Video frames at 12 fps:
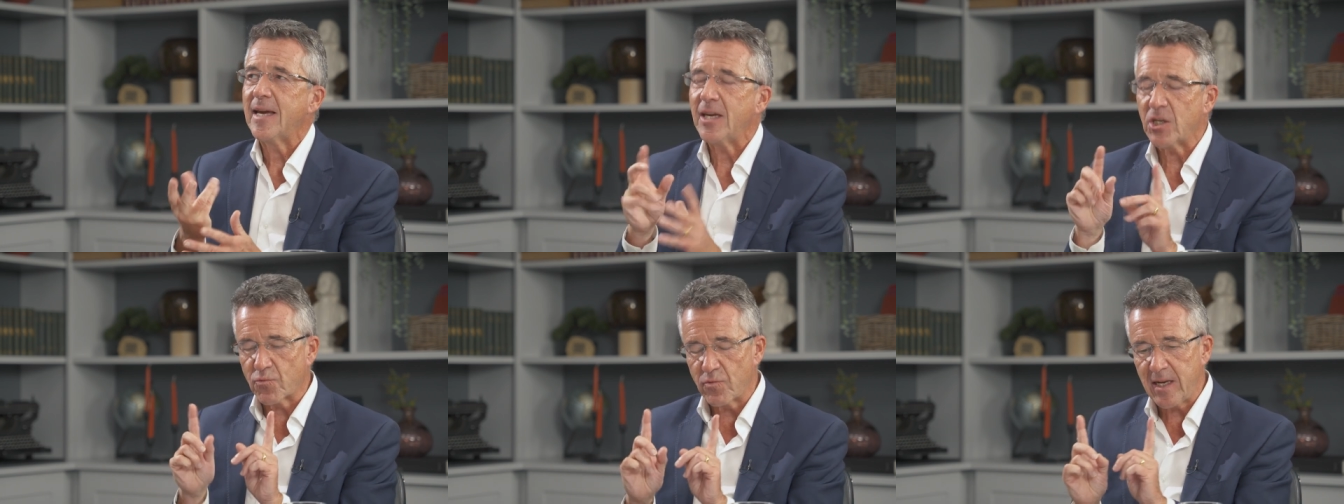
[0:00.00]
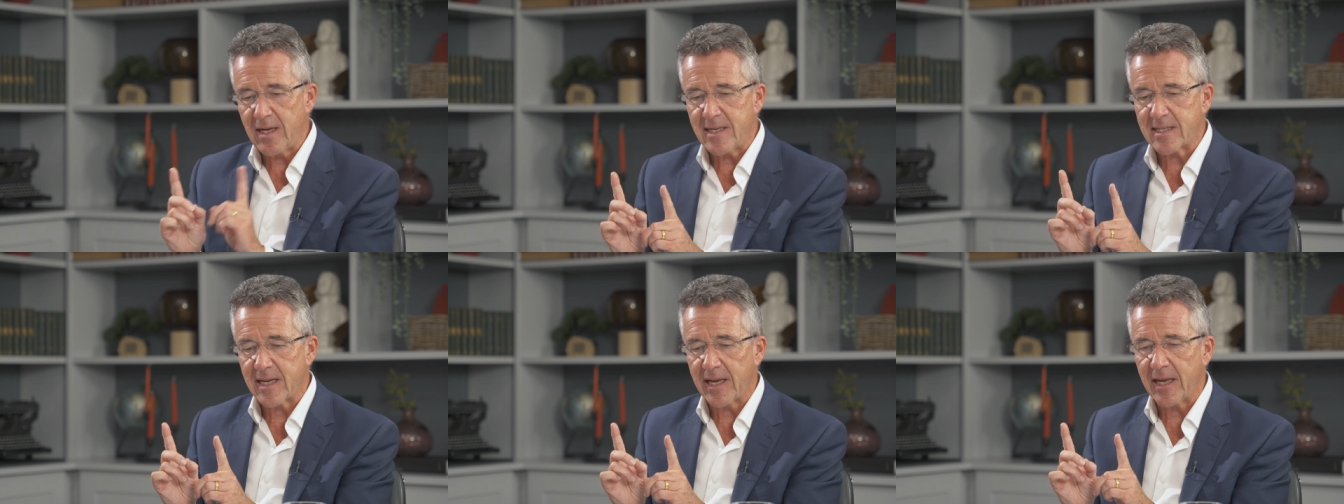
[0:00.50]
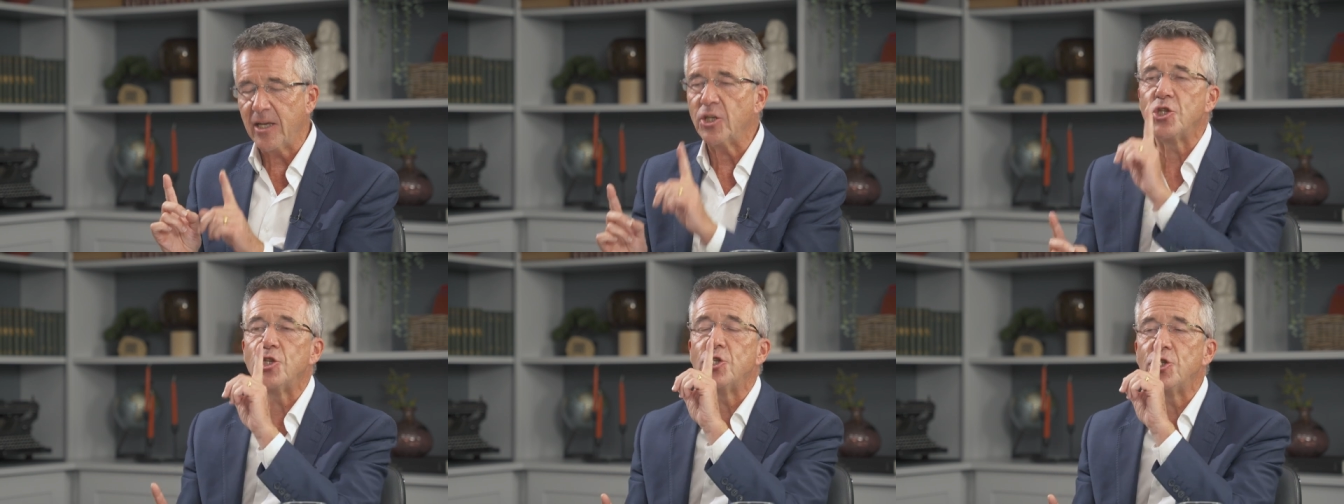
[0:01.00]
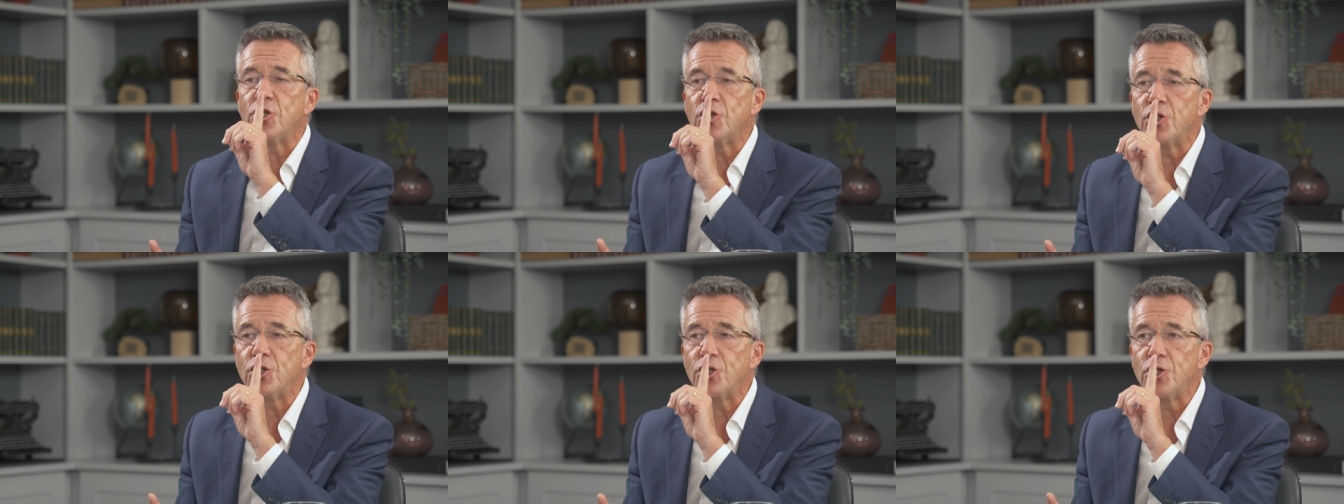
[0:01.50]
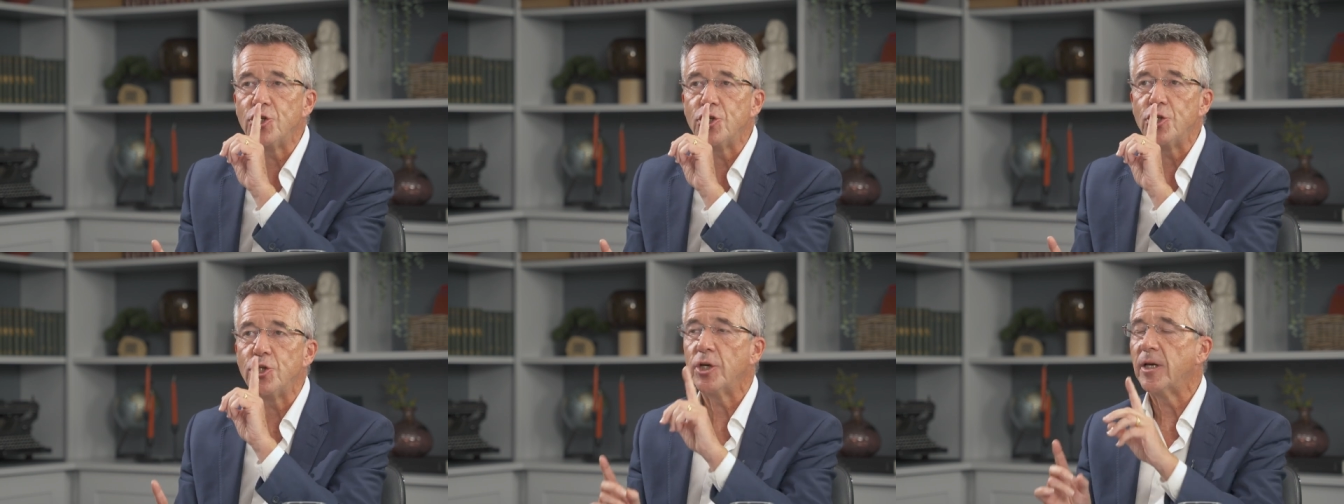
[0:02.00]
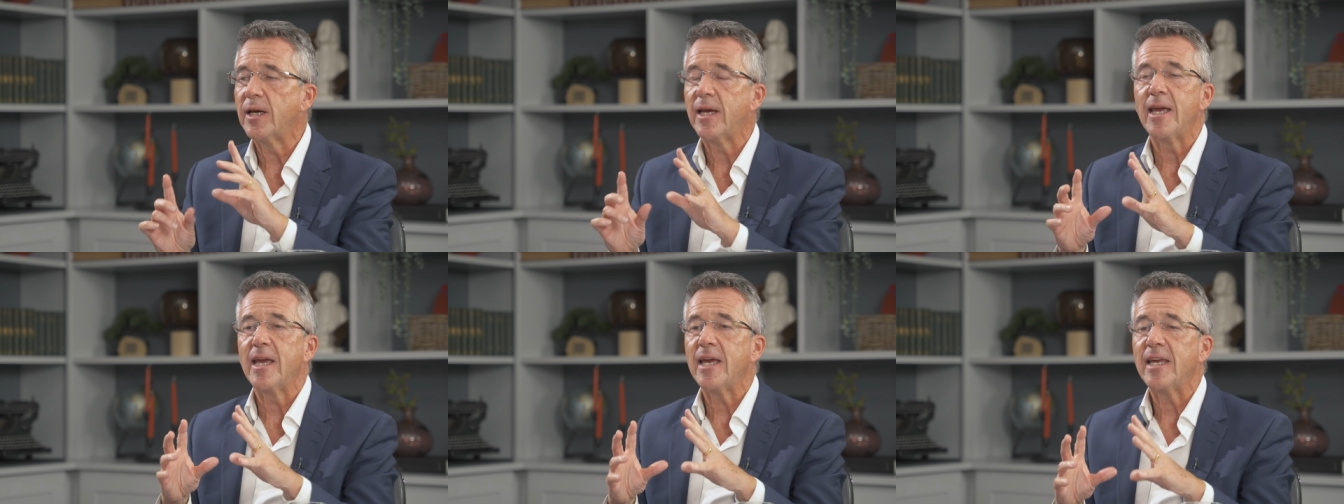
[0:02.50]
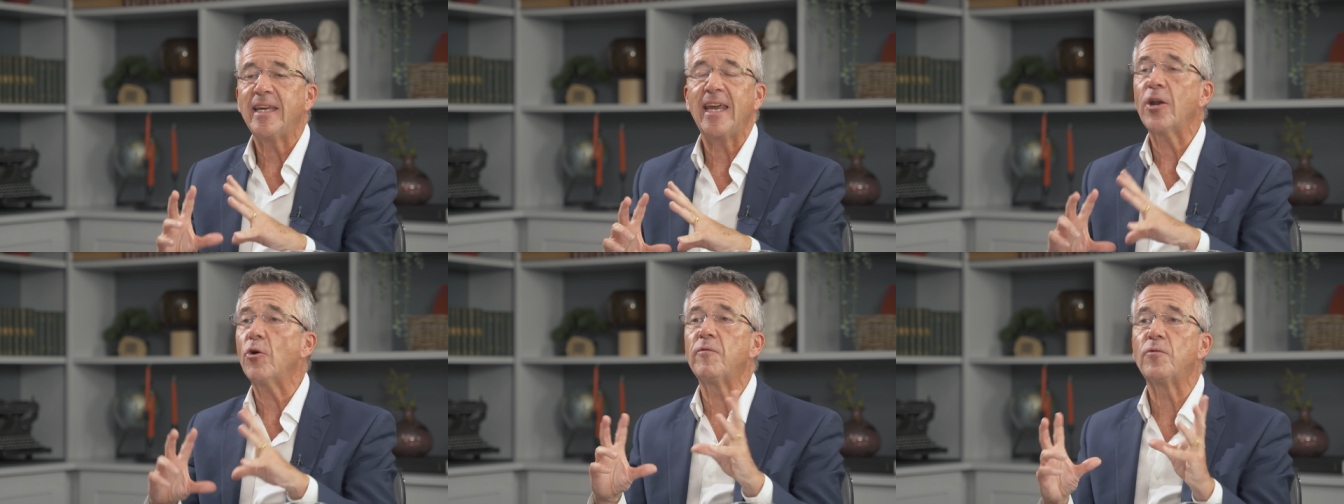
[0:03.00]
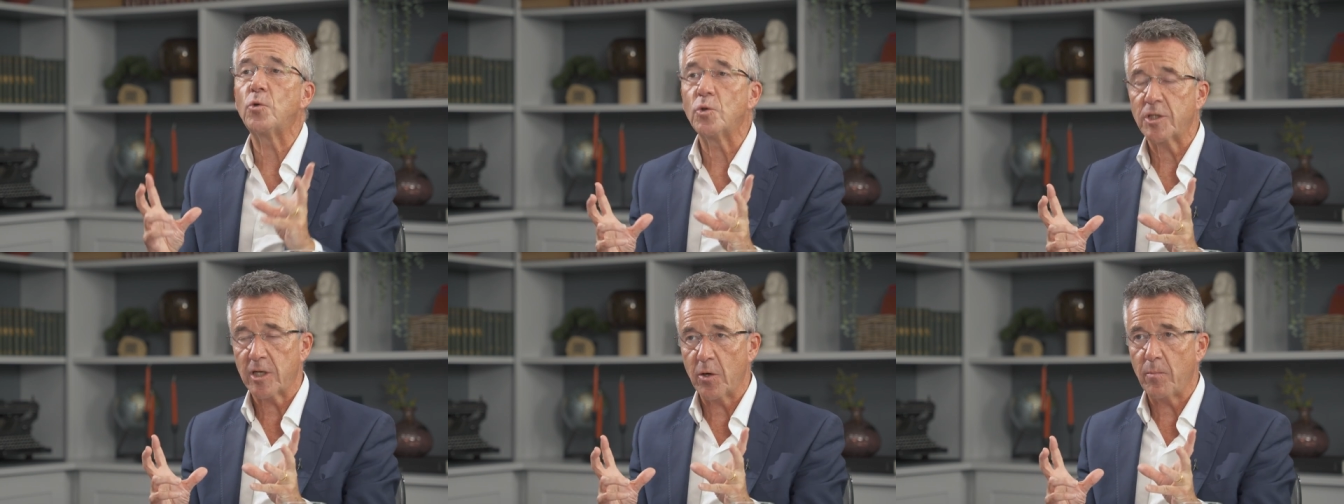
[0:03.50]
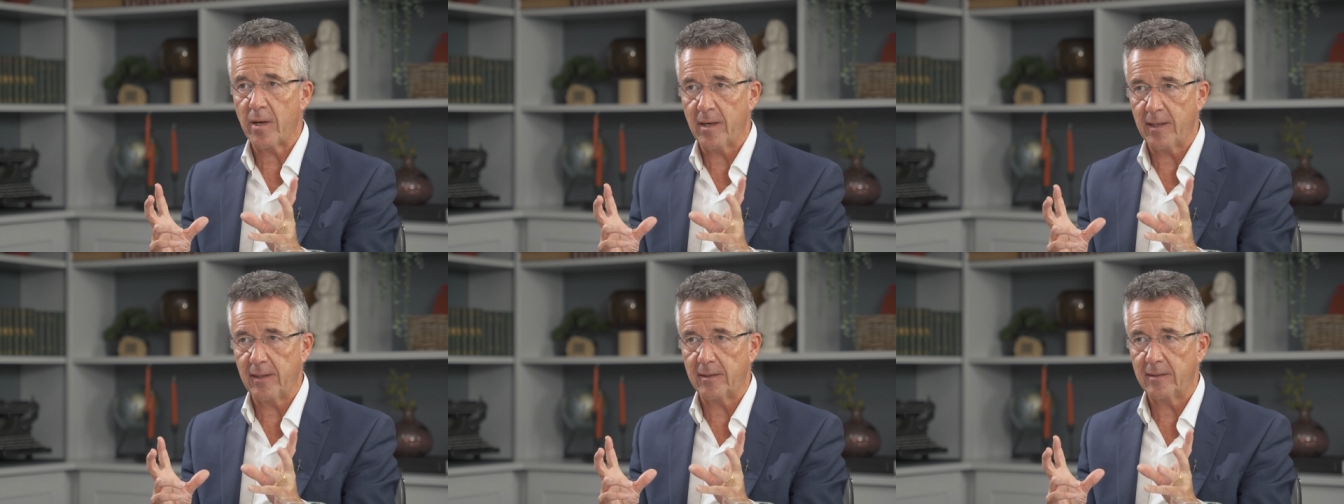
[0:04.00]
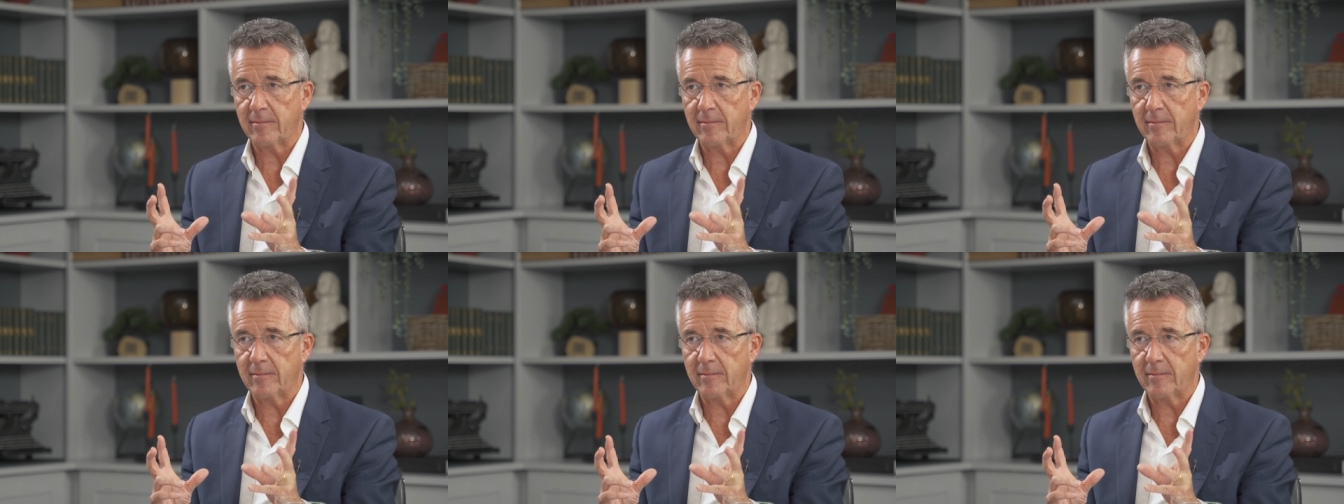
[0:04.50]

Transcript: is really saying, shh, get off autopilot,